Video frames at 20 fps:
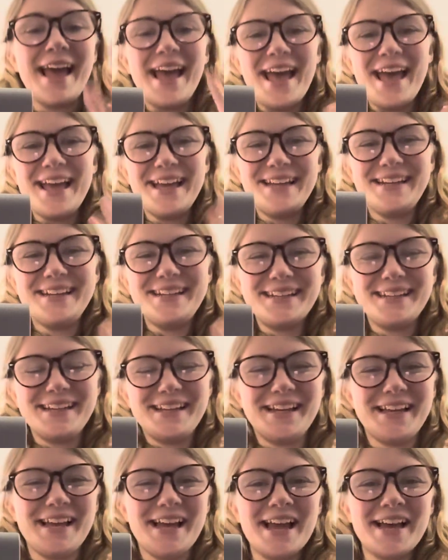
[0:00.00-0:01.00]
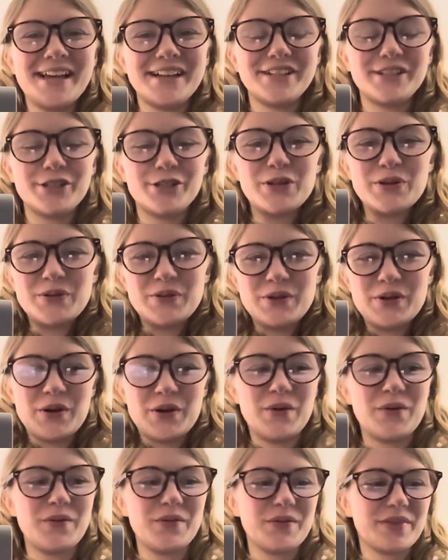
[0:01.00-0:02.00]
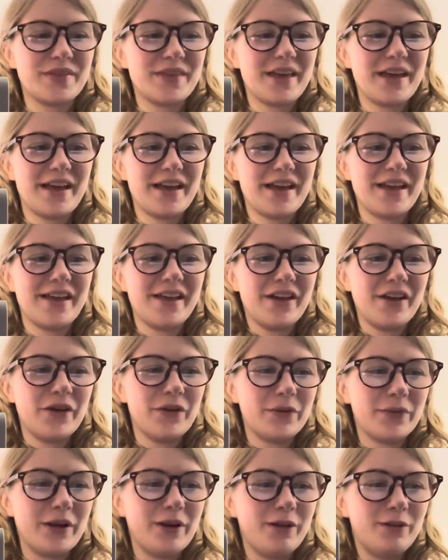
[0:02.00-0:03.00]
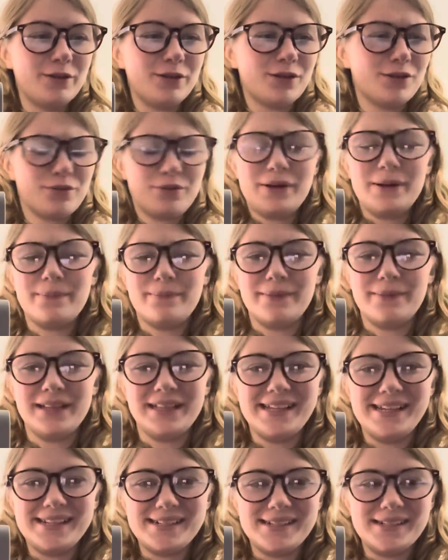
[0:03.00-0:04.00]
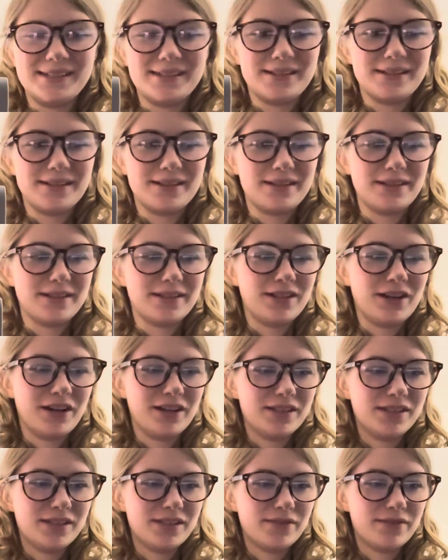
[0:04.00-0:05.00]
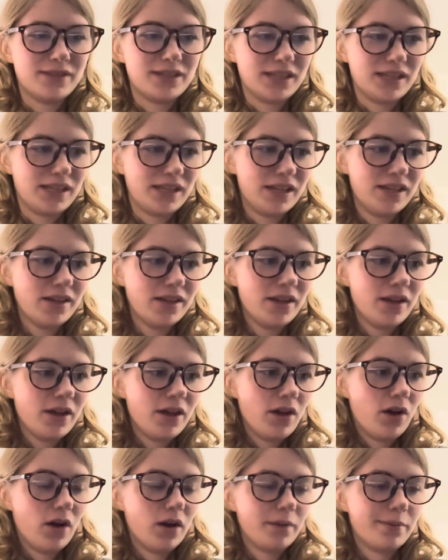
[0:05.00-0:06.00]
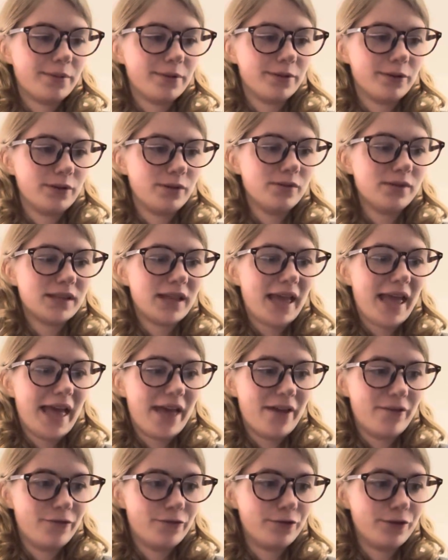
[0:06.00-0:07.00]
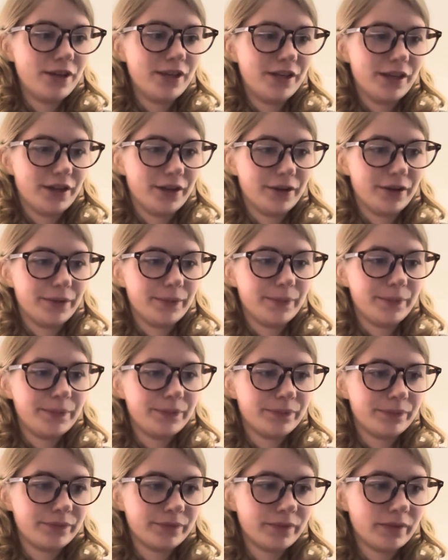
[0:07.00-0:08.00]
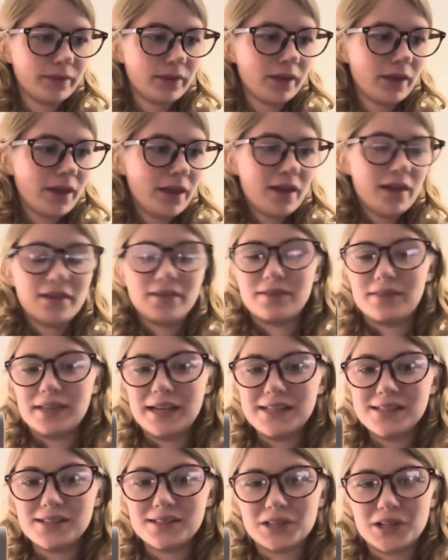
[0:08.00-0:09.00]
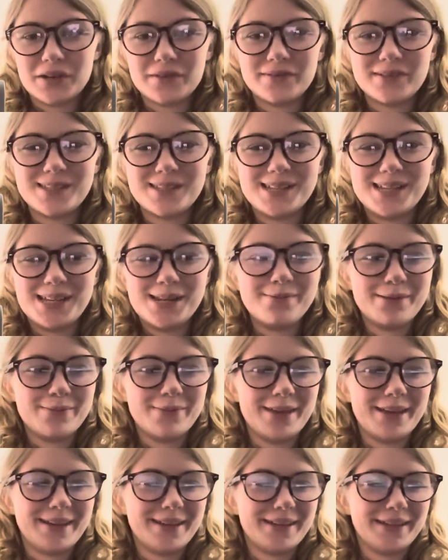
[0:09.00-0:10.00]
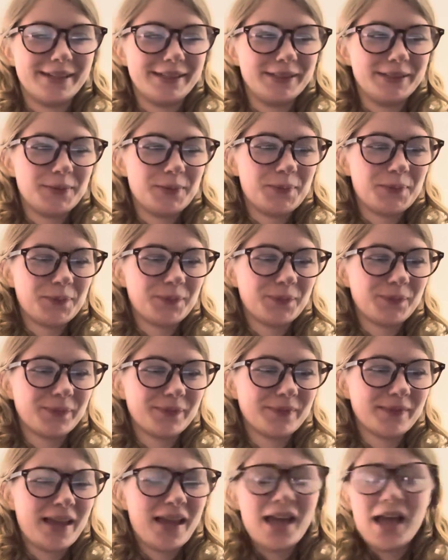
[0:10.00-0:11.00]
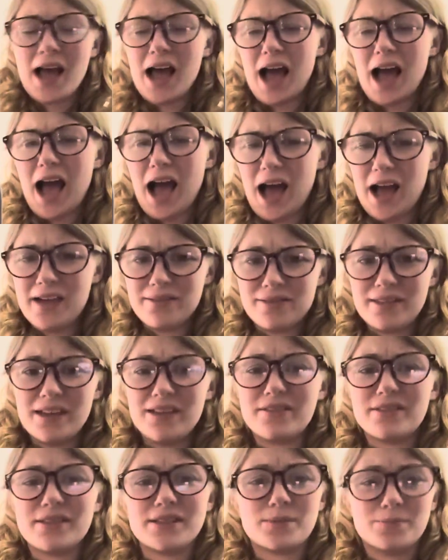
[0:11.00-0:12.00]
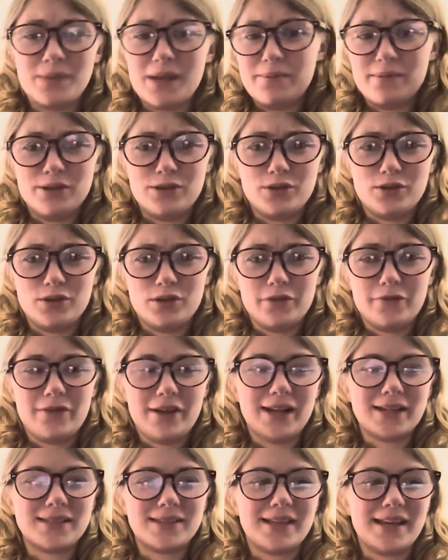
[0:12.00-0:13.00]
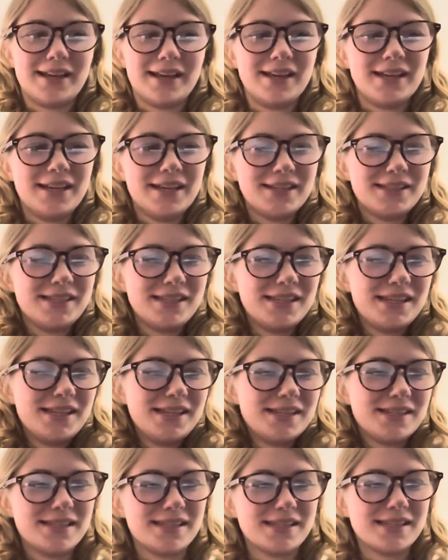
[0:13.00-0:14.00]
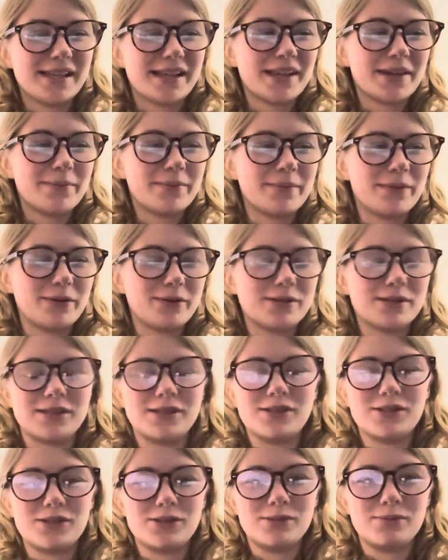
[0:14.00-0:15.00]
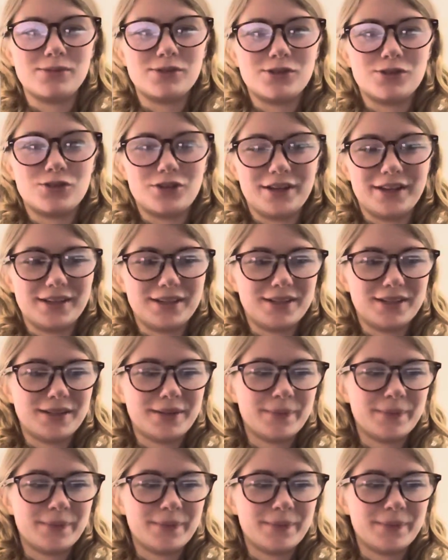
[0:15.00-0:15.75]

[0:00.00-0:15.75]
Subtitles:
Hey, did you know that around 3 billion tons of tea are produced every year? That's a lot of tea to be making. I think this may be due to the fact that tea is the second most consumed drink.